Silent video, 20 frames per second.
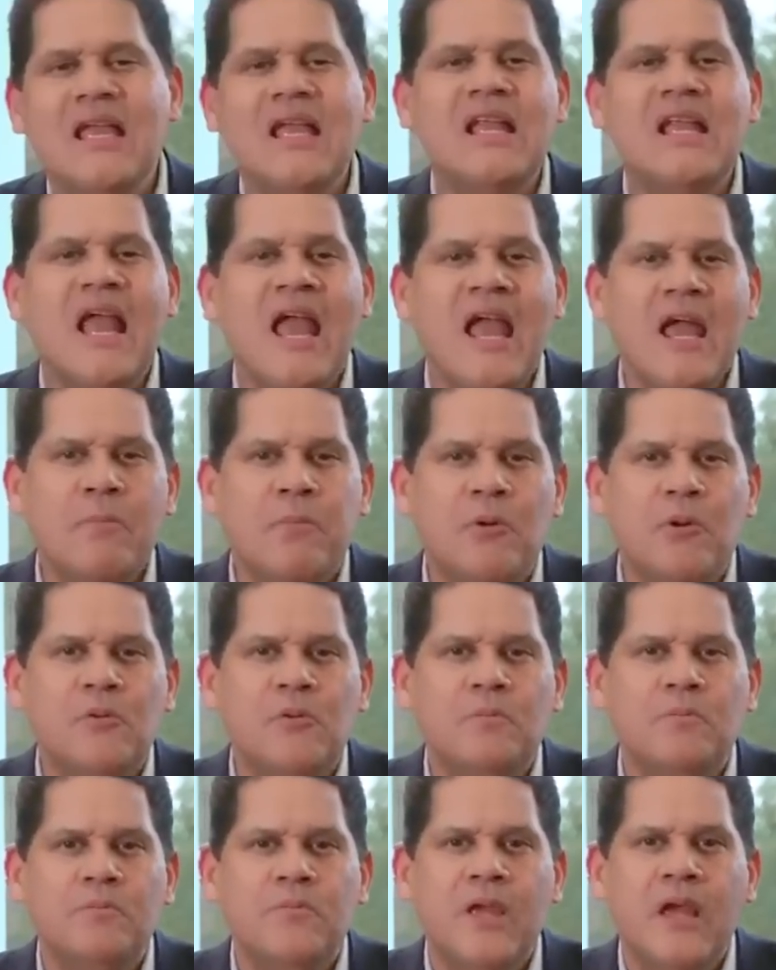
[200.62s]
just wish you the
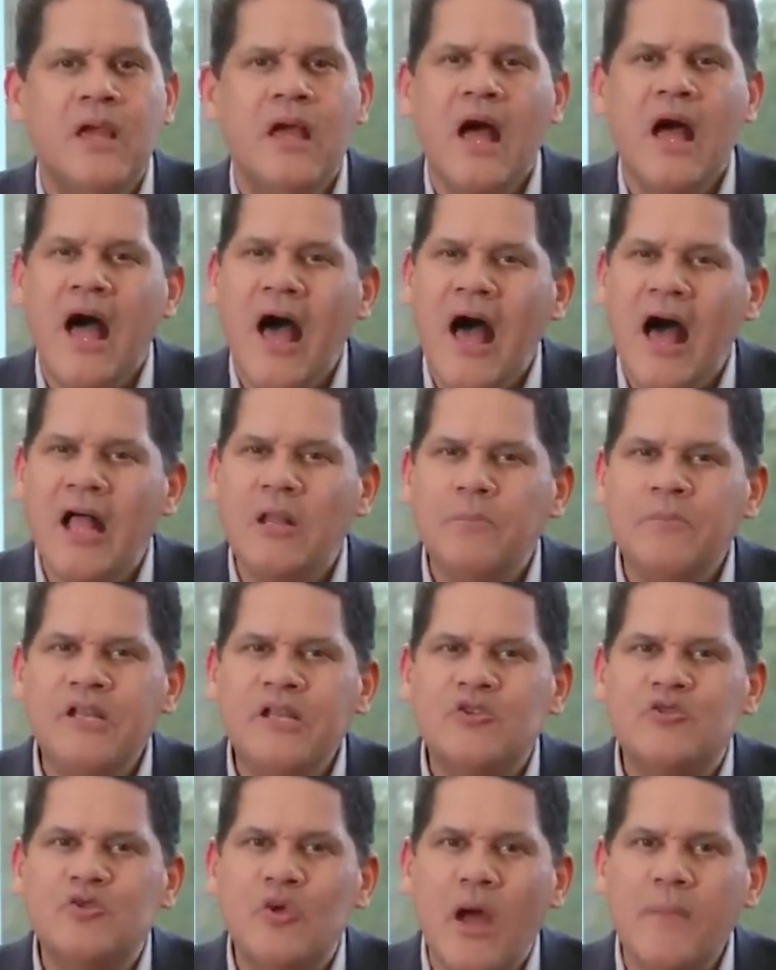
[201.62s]
best and, that, and
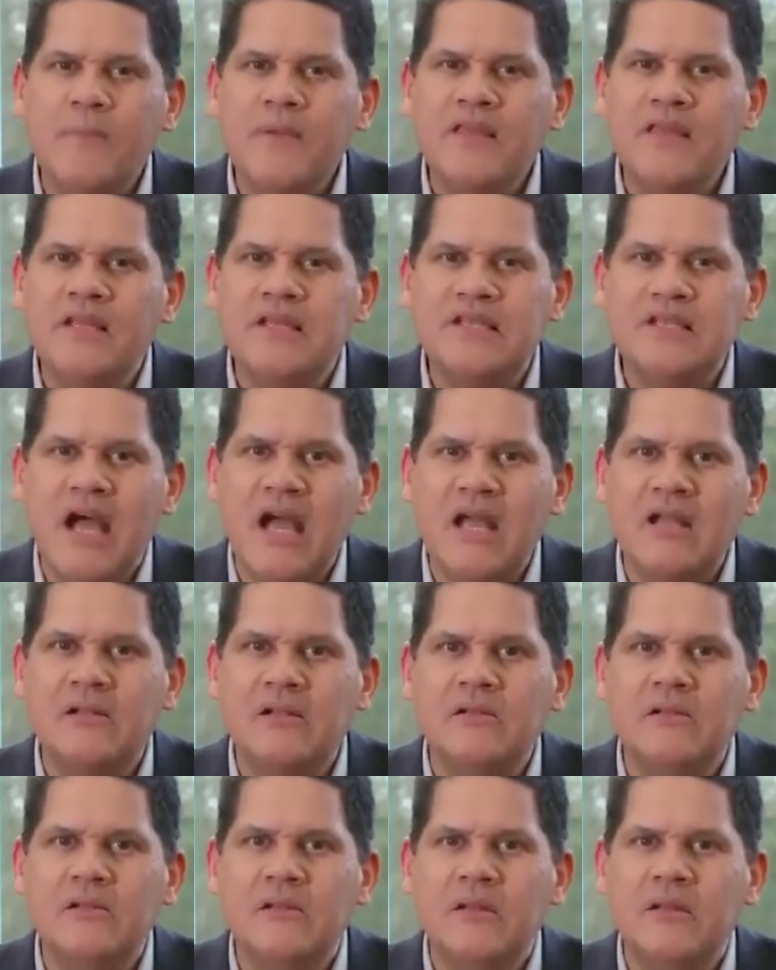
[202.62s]
the most happiness you can